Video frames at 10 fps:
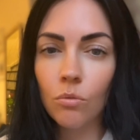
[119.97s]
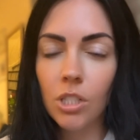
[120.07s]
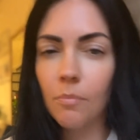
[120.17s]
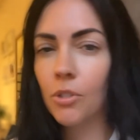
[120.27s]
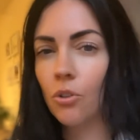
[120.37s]

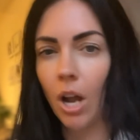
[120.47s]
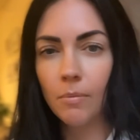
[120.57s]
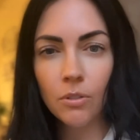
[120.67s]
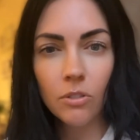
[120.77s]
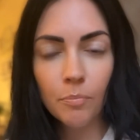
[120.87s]
subscribe
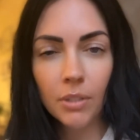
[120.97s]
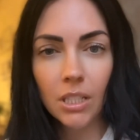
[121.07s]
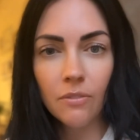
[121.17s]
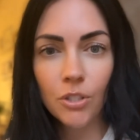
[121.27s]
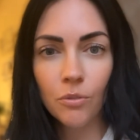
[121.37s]
to those
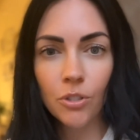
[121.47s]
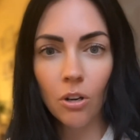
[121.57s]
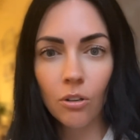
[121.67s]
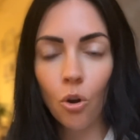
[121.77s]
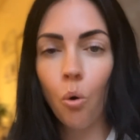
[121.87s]
beliefs. You
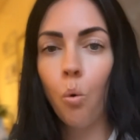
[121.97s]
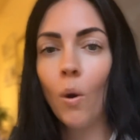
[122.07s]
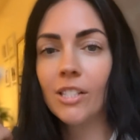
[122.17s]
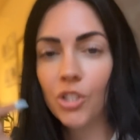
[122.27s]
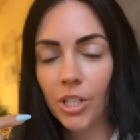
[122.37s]
start
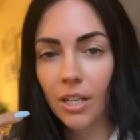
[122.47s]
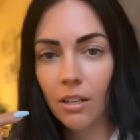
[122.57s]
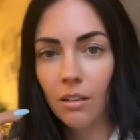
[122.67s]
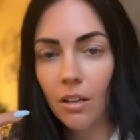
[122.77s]
questioning